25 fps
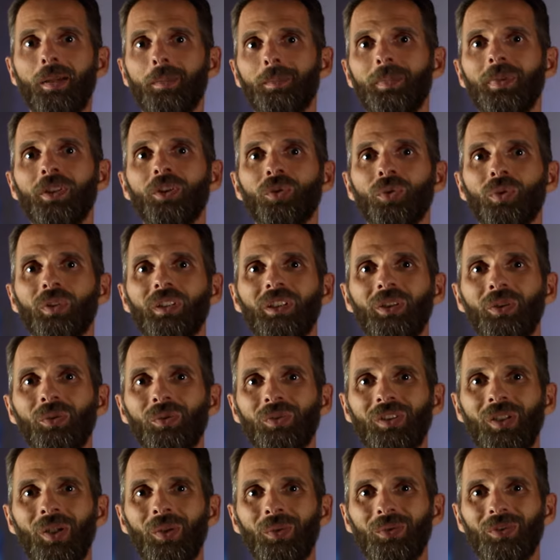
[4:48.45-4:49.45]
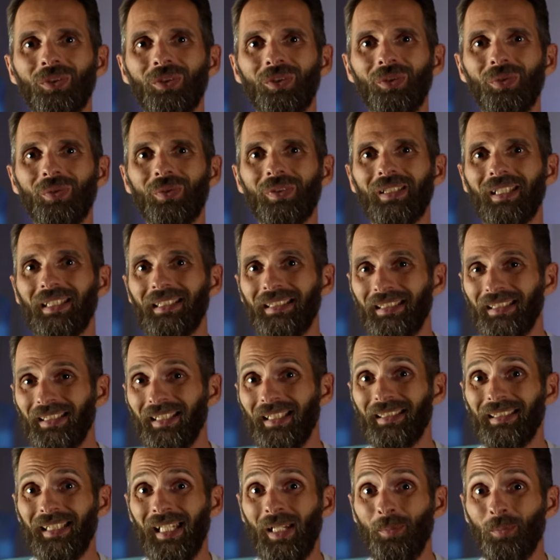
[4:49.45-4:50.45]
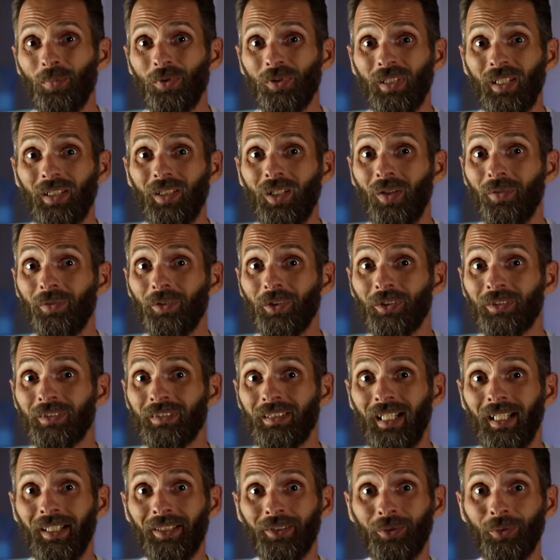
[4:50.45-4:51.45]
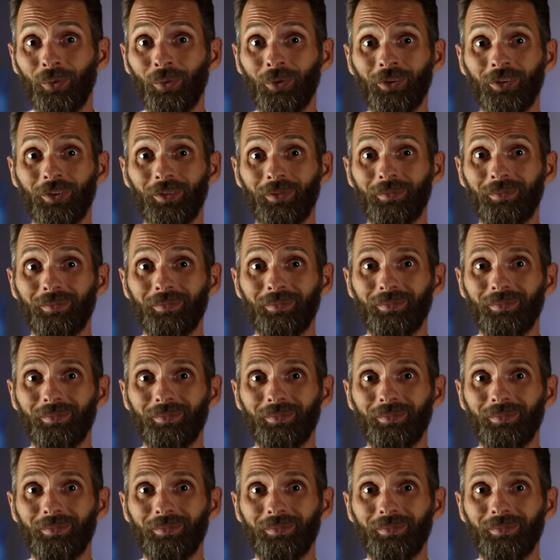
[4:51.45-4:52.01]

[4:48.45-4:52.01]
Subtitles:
Be sure to use code STUDENT and get 10% off your entire order.